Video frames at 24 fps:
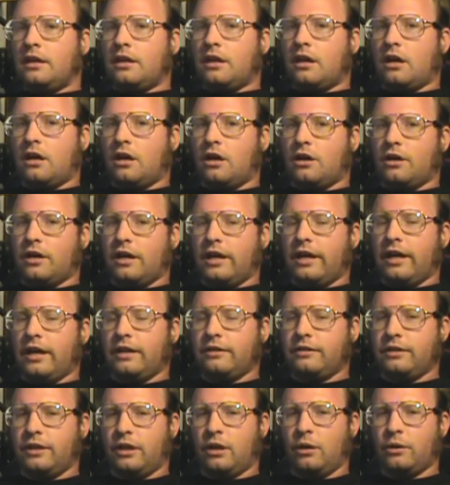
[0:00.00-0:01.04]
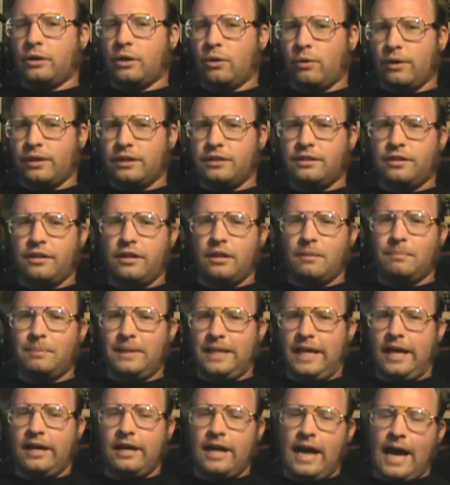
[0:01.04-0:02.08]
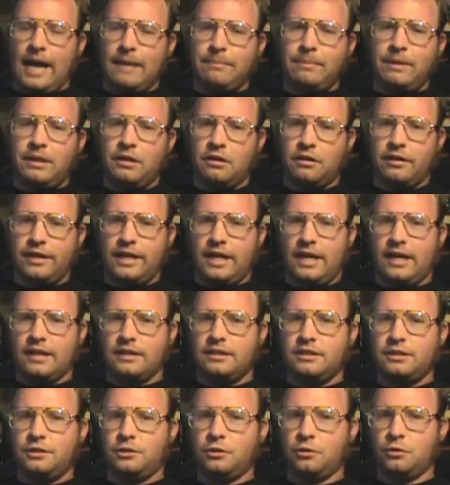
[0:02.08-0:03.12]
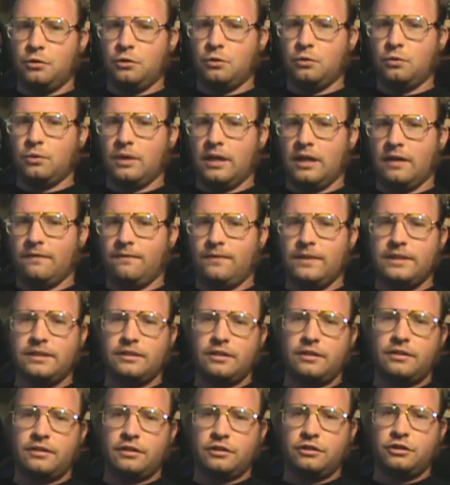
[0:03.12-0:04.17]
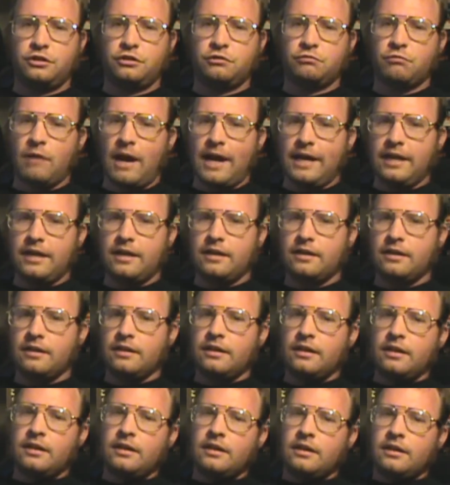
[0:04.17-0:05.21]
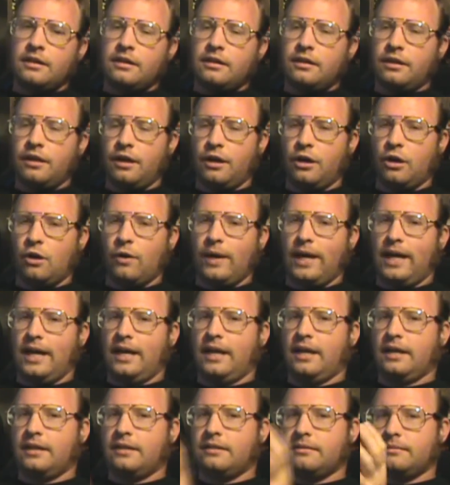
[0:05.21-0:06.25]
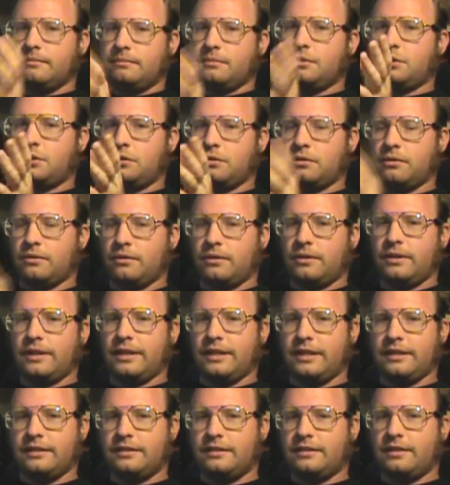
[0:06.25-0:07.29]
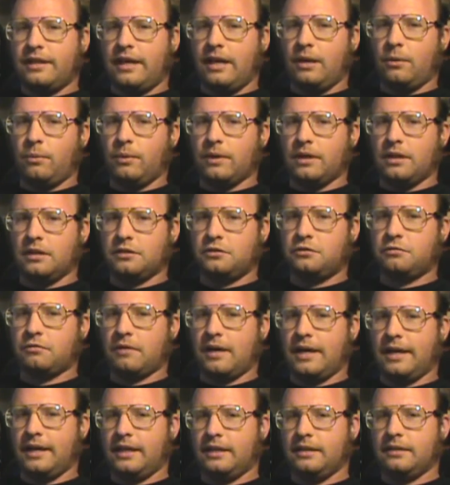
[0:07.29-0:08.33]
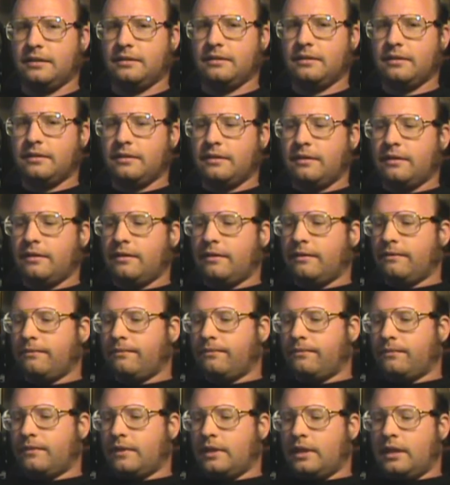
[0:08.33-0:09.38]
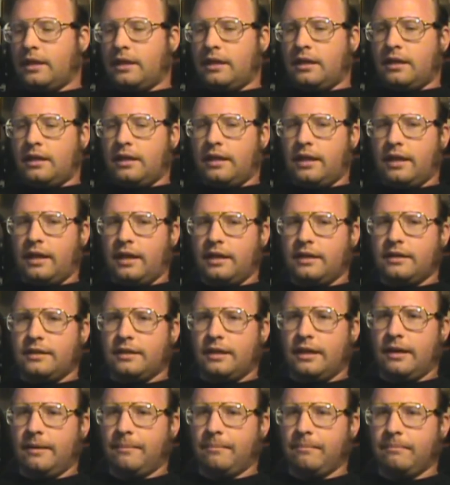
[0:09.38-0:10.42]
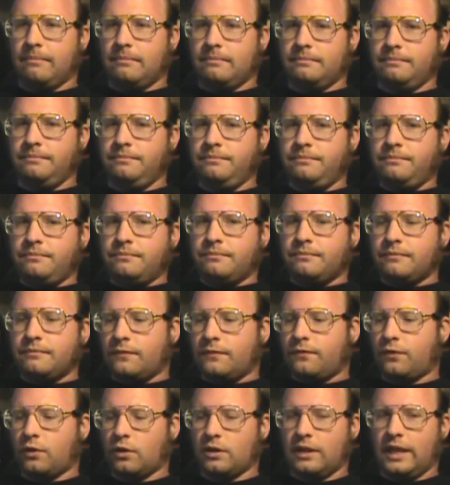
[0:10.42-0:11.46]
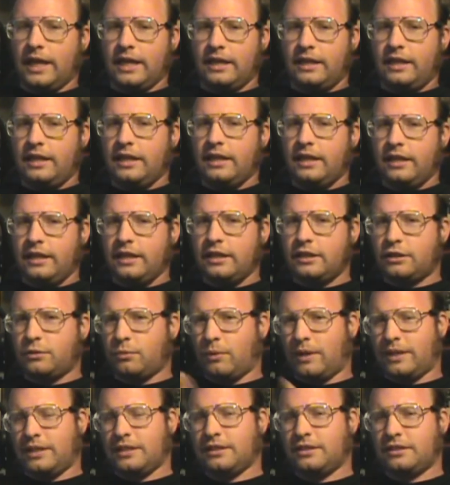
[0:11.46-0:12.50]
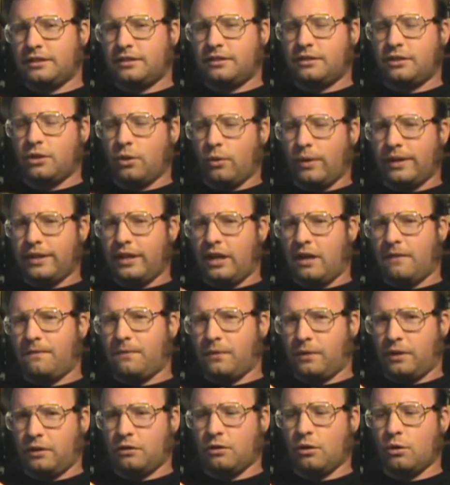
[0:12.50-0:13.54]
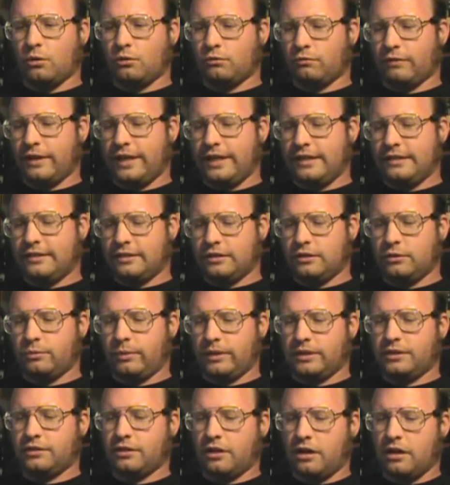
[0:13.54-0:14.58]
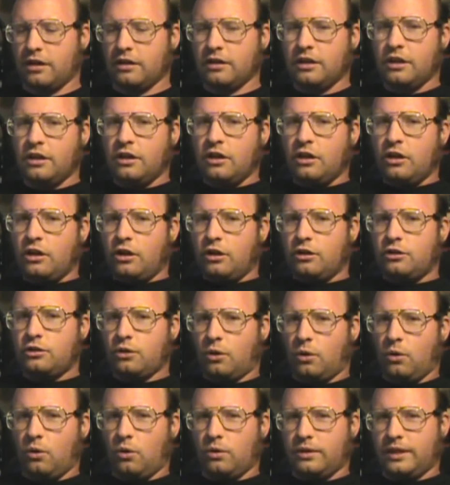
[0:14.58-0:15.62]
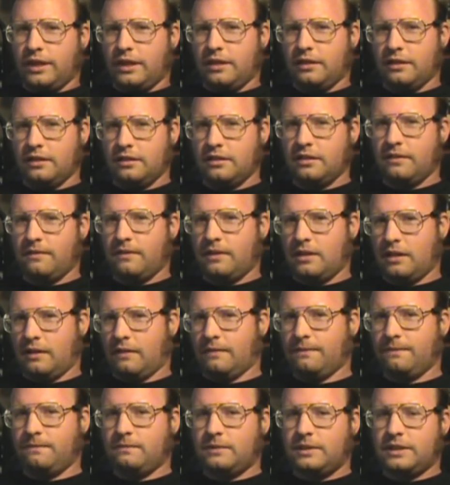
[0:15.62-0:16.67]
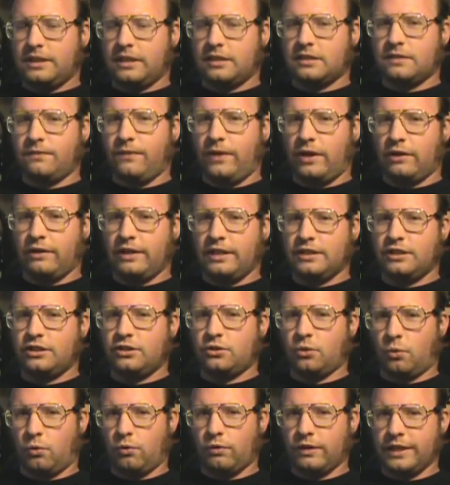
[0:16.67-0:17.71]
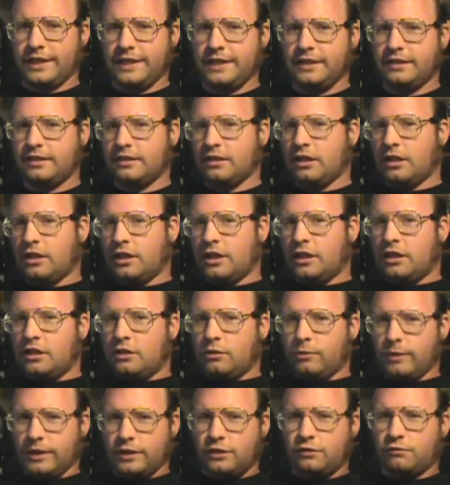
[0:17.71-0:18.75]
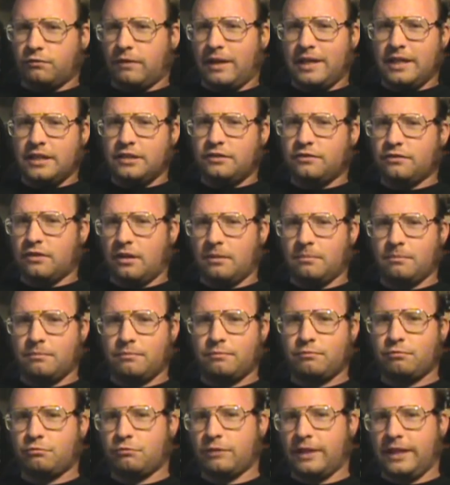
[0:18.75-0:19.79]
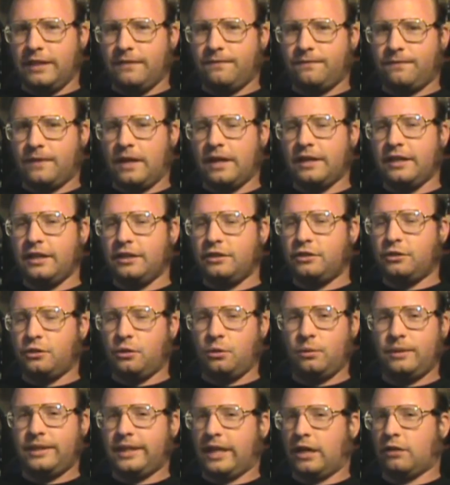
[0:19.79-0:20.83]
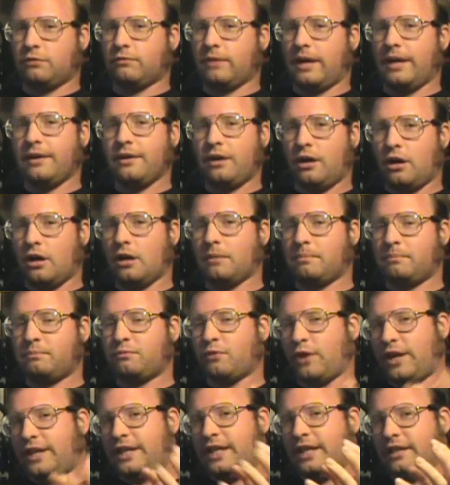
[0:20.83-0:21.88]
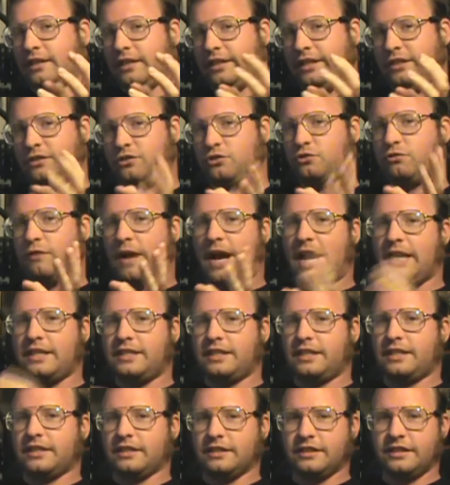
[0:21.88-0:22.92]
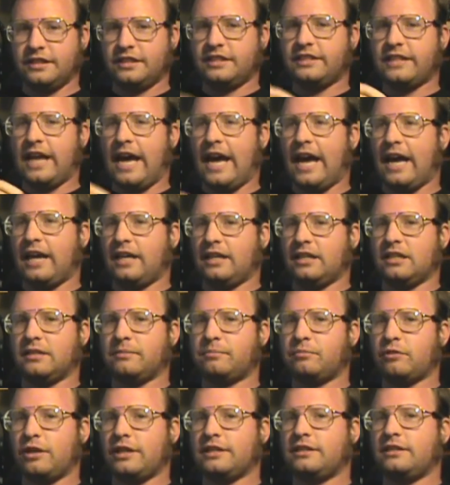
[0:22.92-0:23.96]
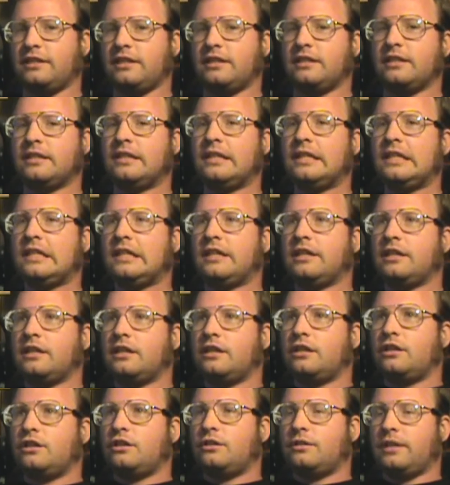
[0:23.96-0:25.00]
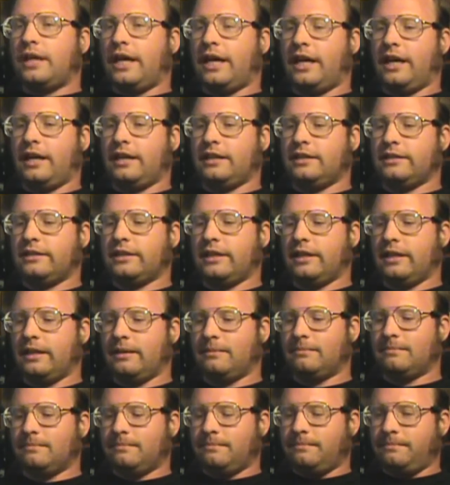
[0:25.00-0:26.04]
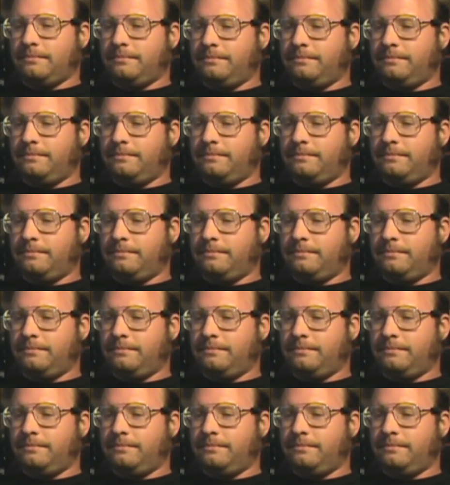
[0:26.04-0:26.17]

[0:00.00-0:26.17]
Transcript: are uh, you know going to the planet Hyperion to uh, visit the Shrike, you know, and during this they will try and and um, for like e- each one is going there for their own reasons, which are told in the six various stories, which range from pretty funny to downright heartbreakingly tragic and sad and depressing, and um,